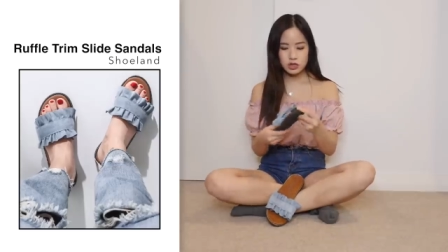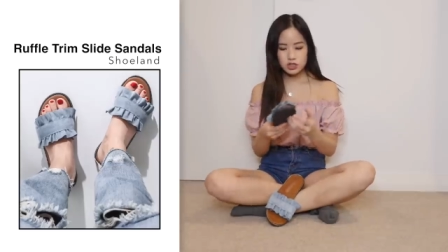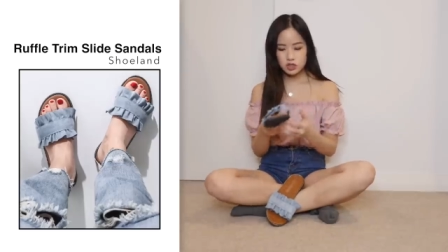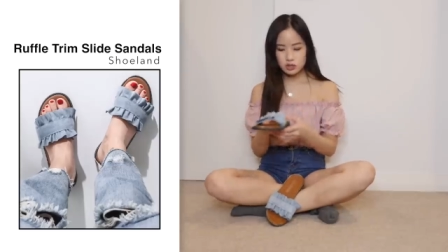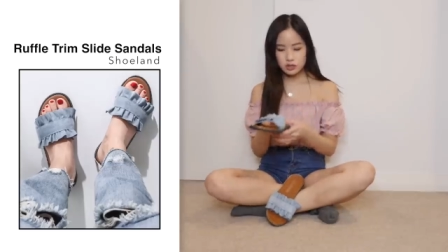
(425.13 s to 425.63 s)

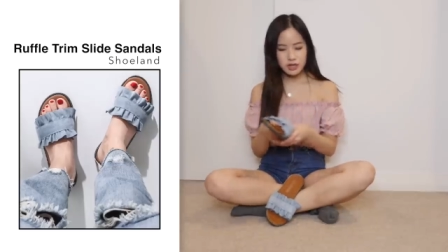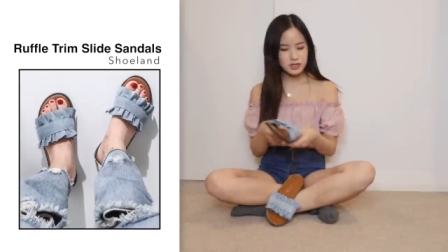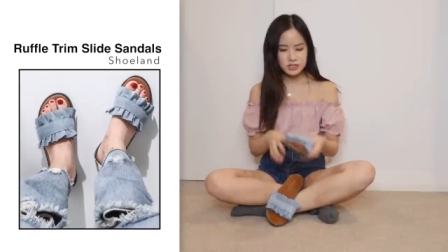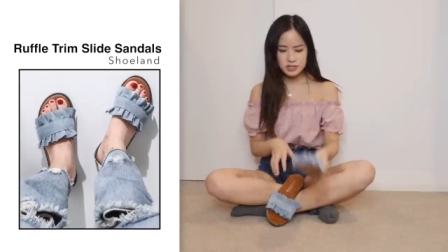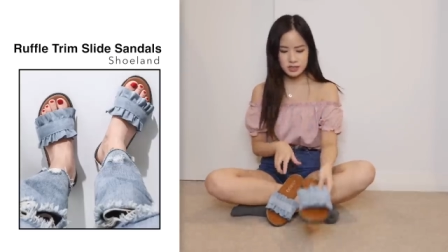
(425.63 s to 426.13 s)
So yeah,
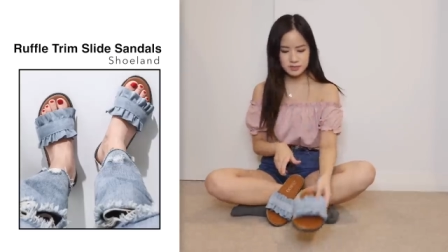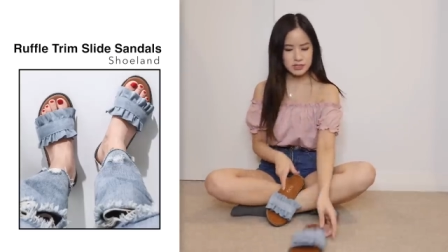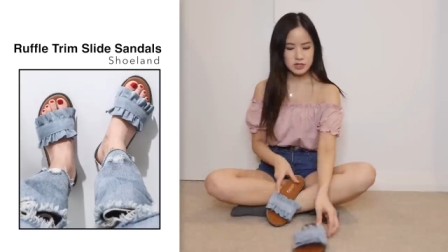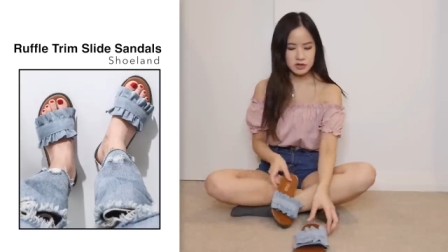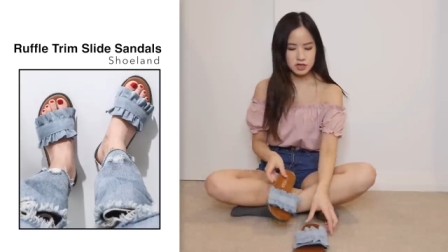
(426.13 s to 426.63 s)
let's just slip
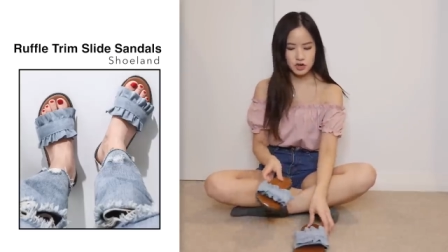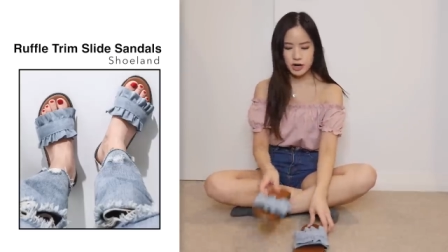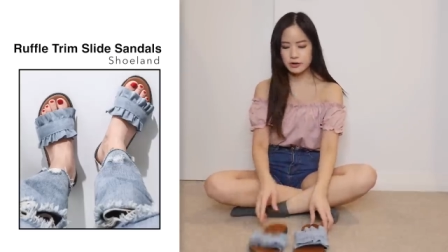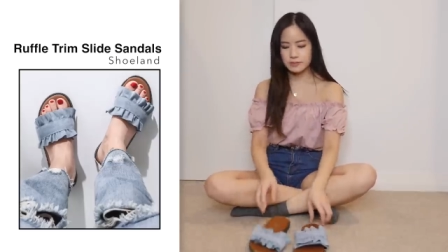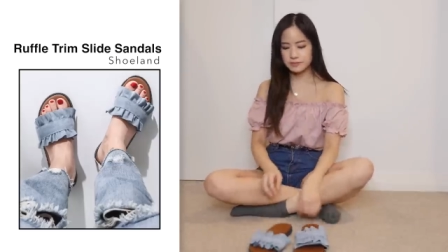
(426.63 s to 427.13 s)
these on and
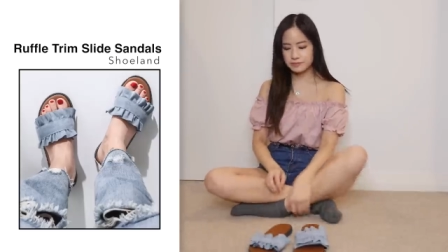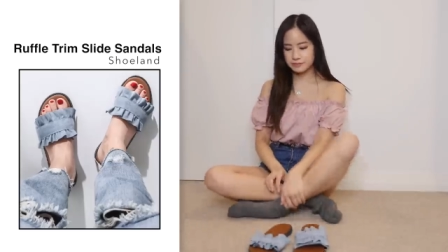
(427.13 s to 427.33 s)
try them.